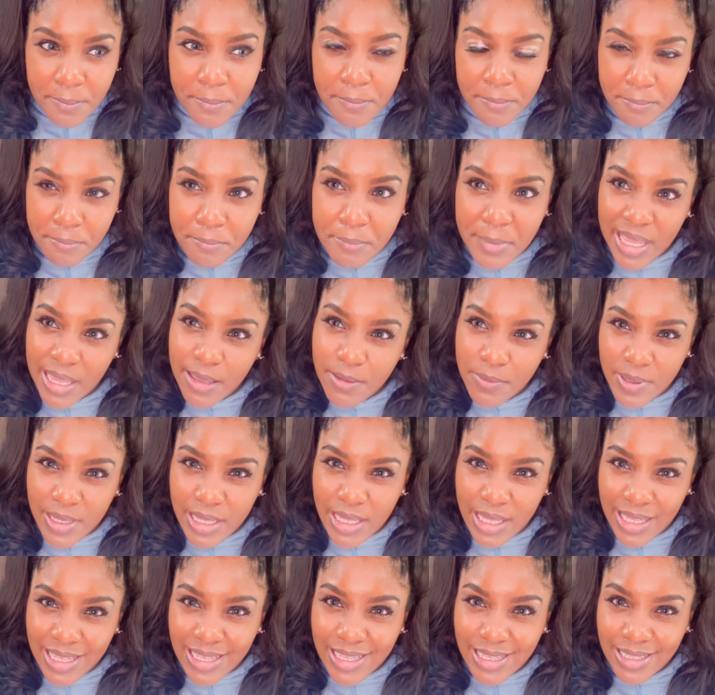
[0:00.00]

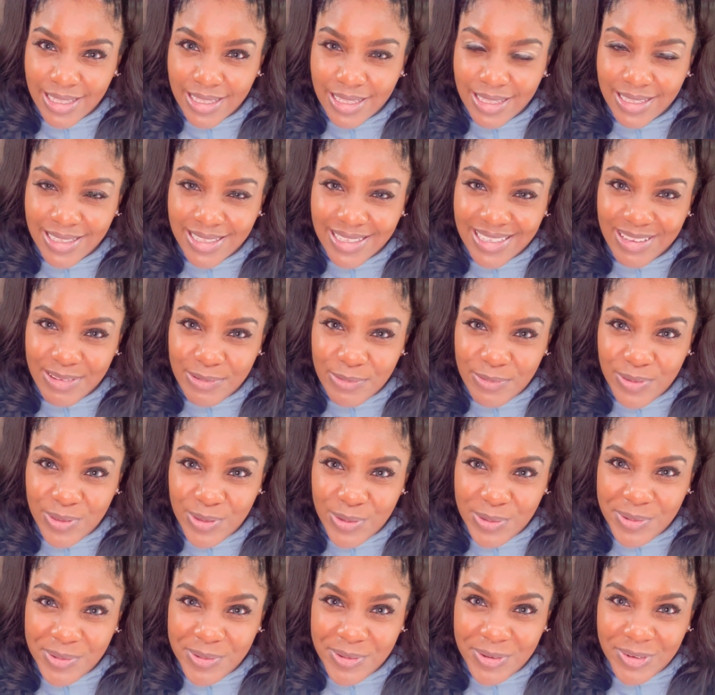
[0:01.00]
Maybe if
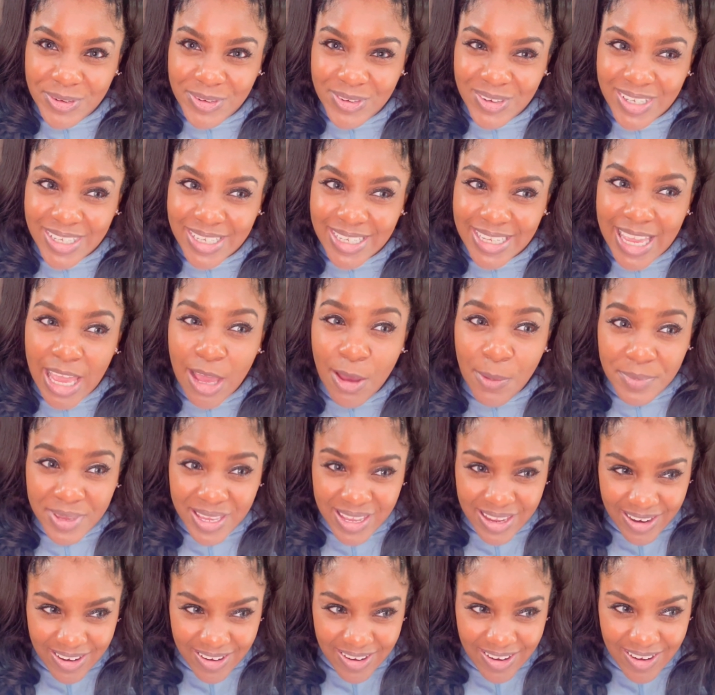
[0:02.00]
you come
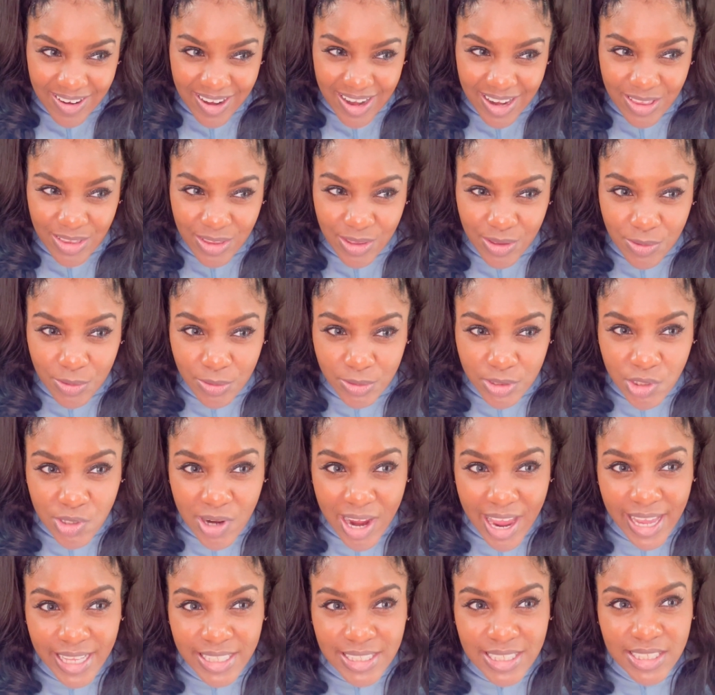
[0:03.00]
here and you
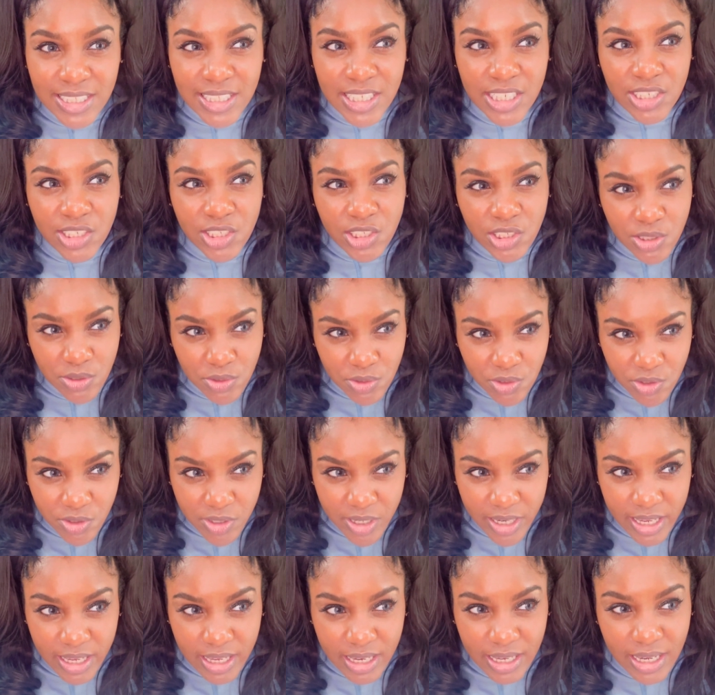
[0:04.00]
try to teach
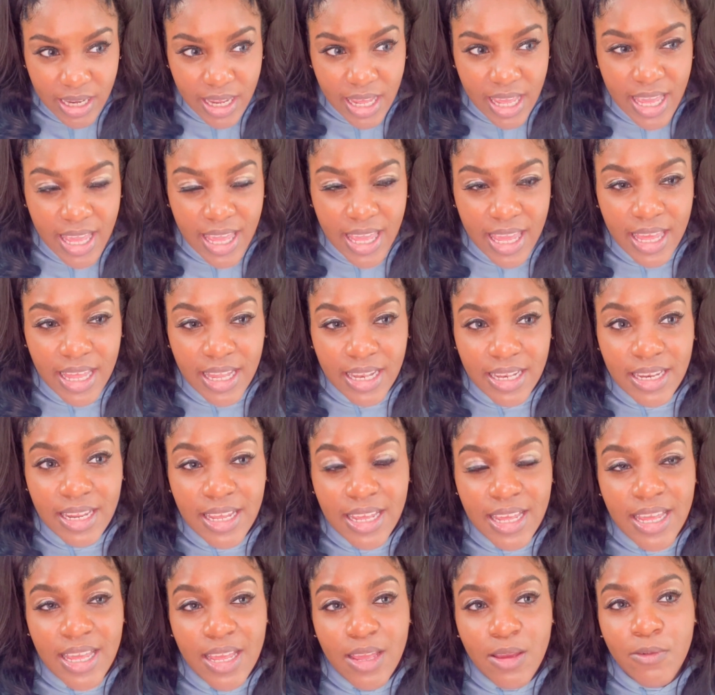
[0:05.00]
children, and
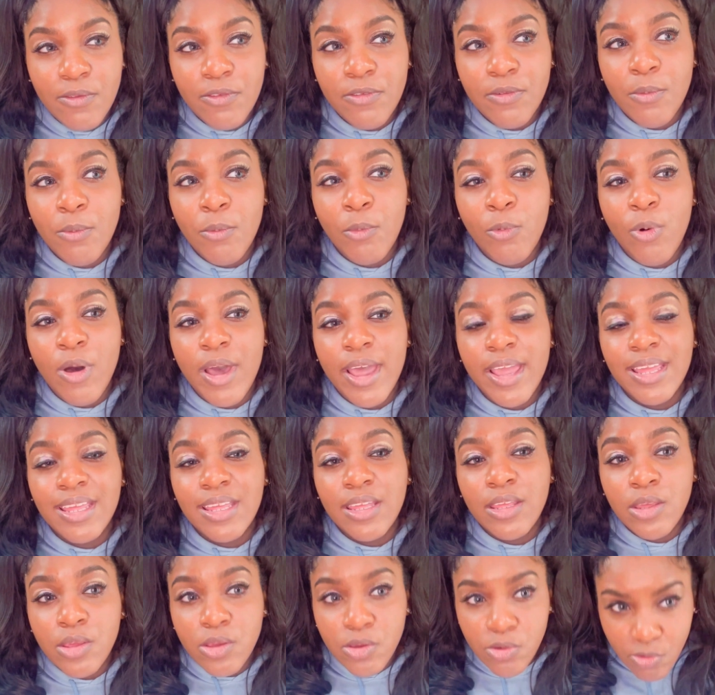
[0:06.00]
from what
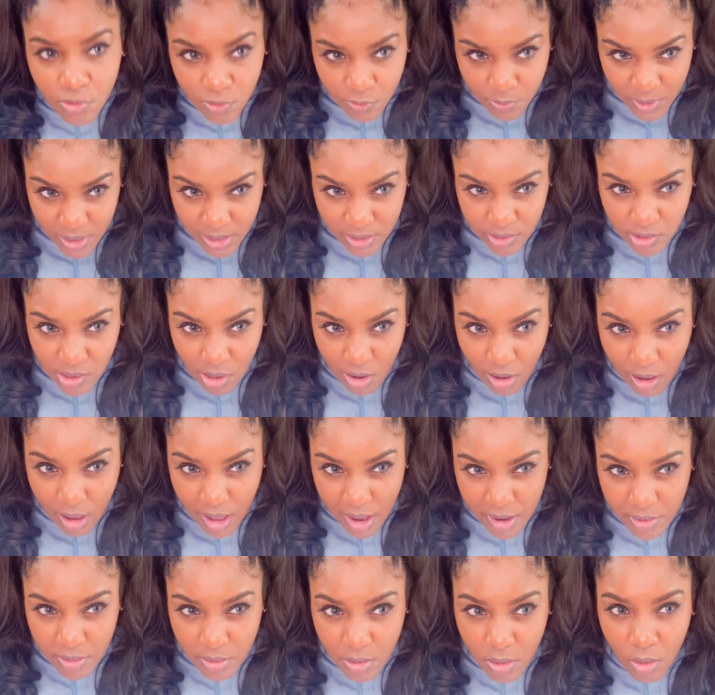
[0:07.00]
you've been taught
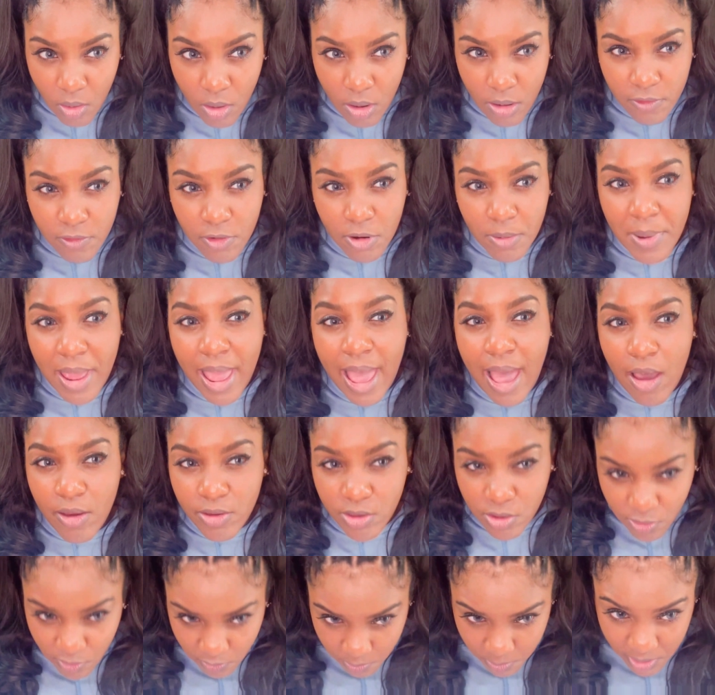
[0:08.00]
or from how
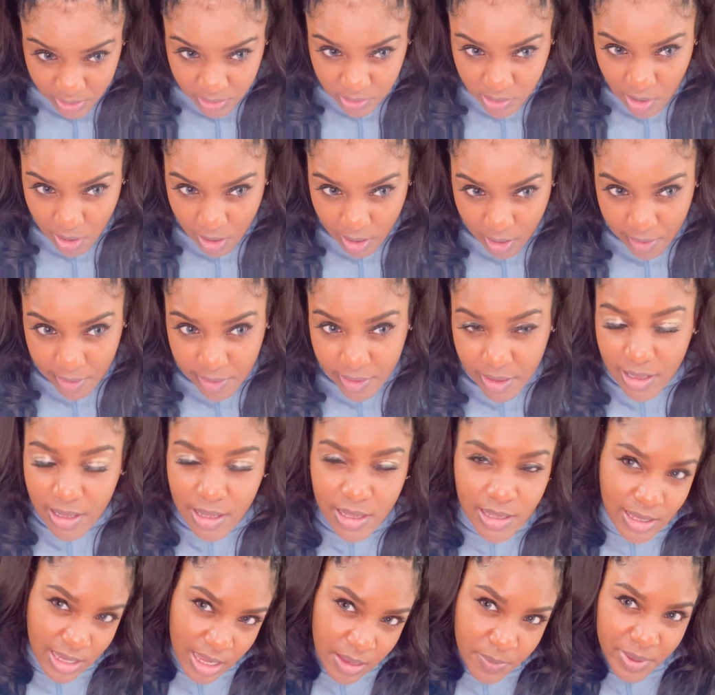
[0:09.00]
you've been taught,
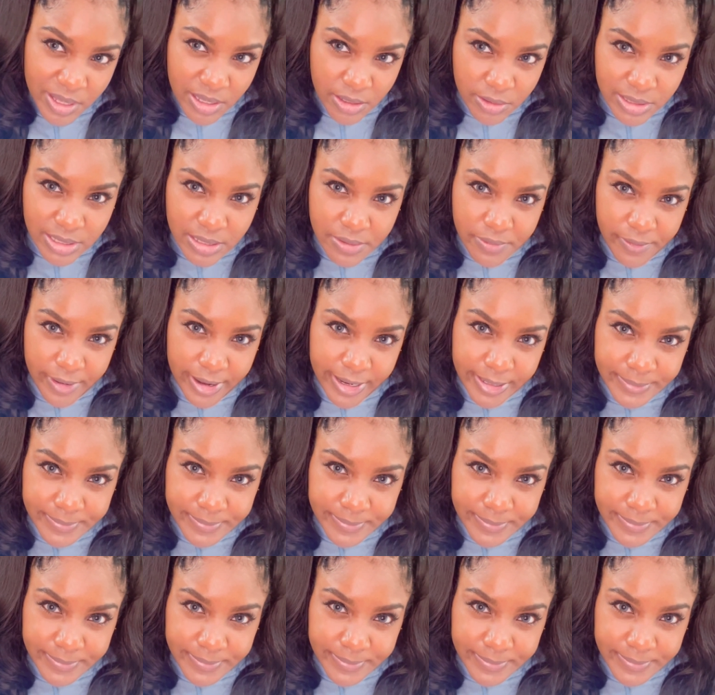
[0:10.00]
it could be a little different.